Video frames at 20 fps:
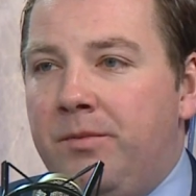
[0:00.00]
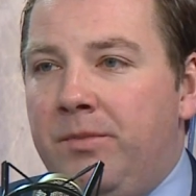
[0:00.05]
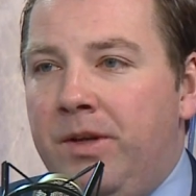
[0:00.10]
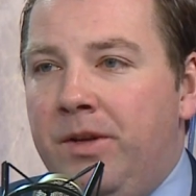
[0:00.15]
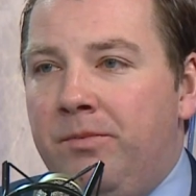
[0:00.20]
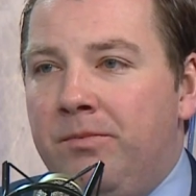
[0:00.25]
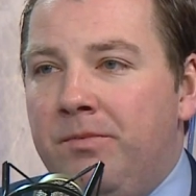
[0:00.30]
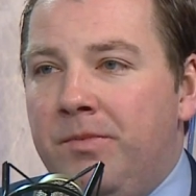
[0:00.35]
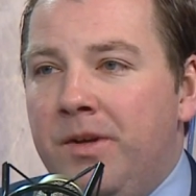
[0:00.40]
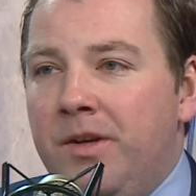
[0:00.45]
I
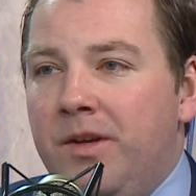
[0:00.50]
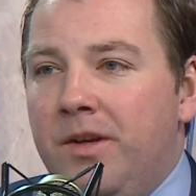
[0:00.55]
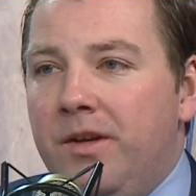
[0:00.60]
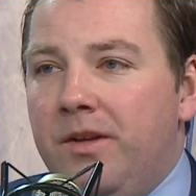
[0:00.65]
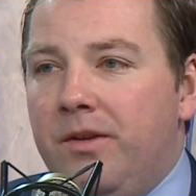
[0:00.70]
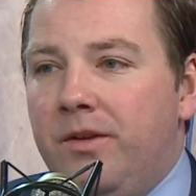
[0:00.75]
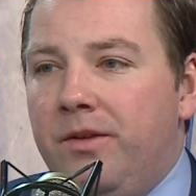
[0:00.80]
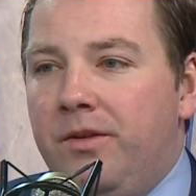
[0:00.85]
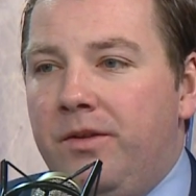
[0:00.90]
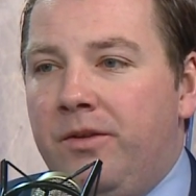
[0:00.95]
mean,
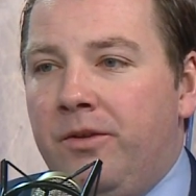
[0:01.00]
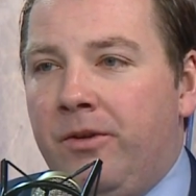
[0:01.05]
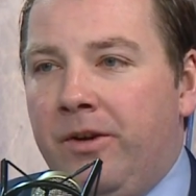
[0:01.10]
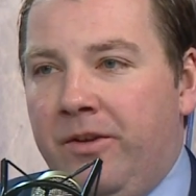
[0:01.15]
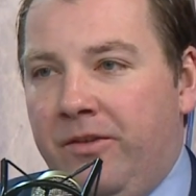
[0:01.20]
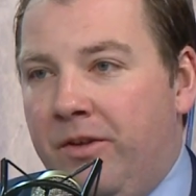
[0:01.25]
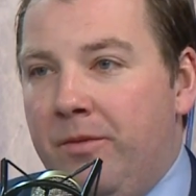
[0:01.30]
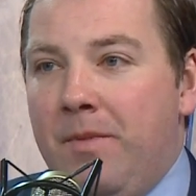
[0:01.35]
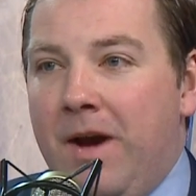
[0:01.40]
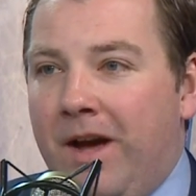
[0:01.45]
there
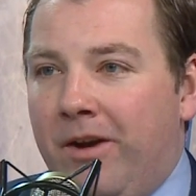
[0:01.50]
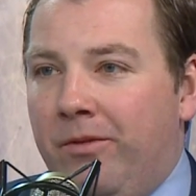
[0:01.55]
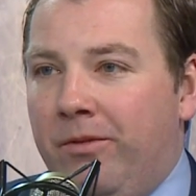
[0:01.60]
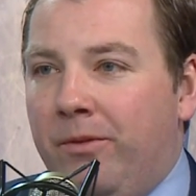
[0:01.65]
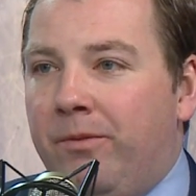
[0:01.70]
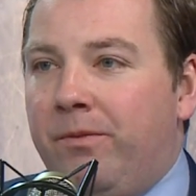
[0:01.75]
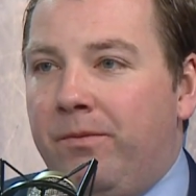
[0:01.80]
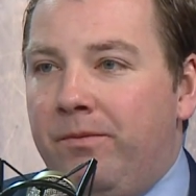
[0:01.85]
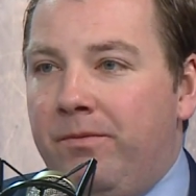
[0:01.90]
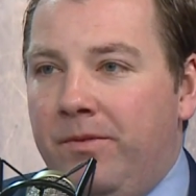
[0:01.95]
is the matter
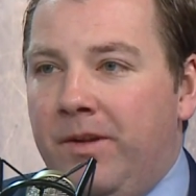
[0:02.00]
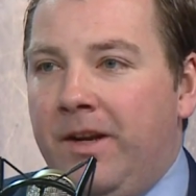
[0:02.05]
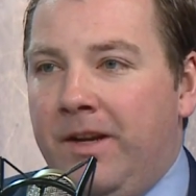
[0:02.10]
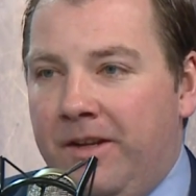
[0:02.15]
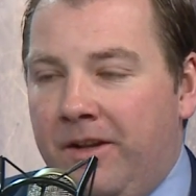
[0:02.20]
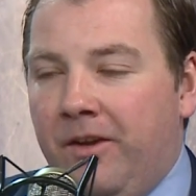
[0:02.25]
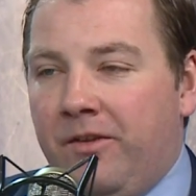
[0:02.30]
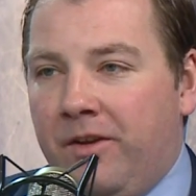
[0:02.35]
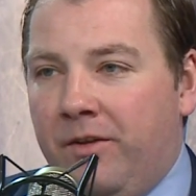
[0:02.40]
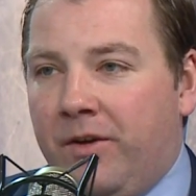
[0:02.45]
that he
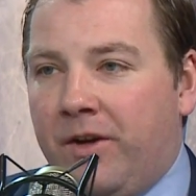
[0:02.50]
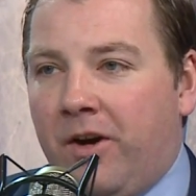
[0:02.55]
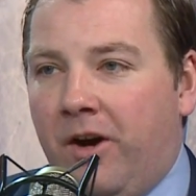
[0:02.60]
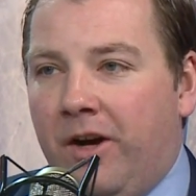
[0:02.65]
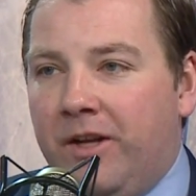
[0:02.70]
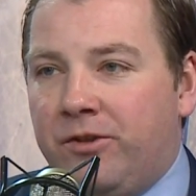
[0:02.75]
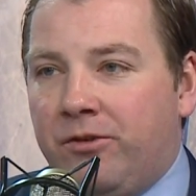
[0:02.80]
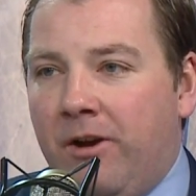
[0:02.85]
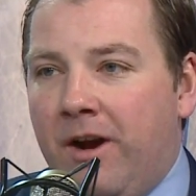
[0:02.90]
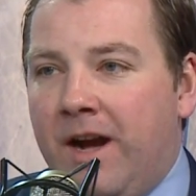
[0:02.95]
does have a
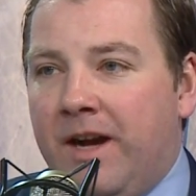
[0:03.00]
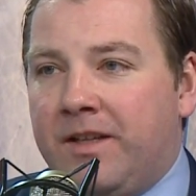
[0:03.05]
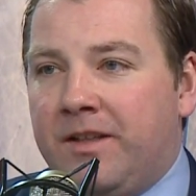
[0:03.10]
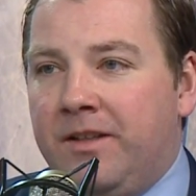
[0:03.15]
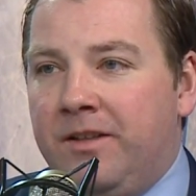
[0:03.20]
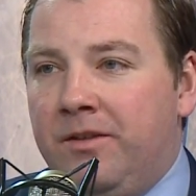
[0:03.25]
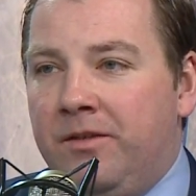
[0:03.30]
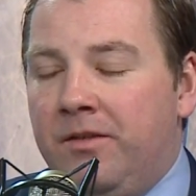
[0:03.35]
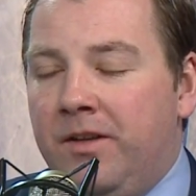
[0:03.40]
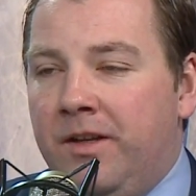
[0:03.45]
contract
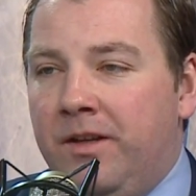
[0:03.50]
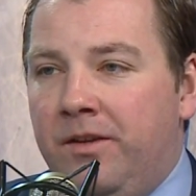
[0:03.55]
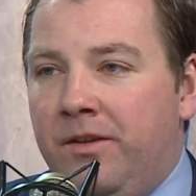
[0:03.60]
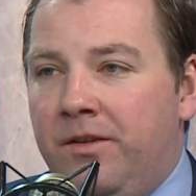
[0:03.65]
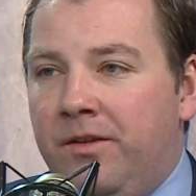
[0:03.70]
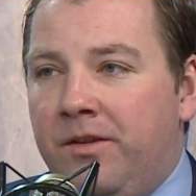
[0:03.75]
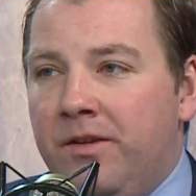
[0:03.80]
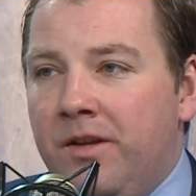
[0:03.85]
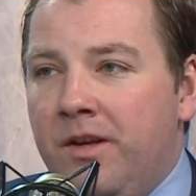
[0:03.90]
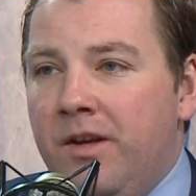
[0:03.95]

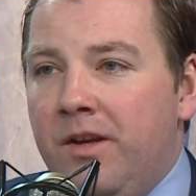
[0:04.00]
and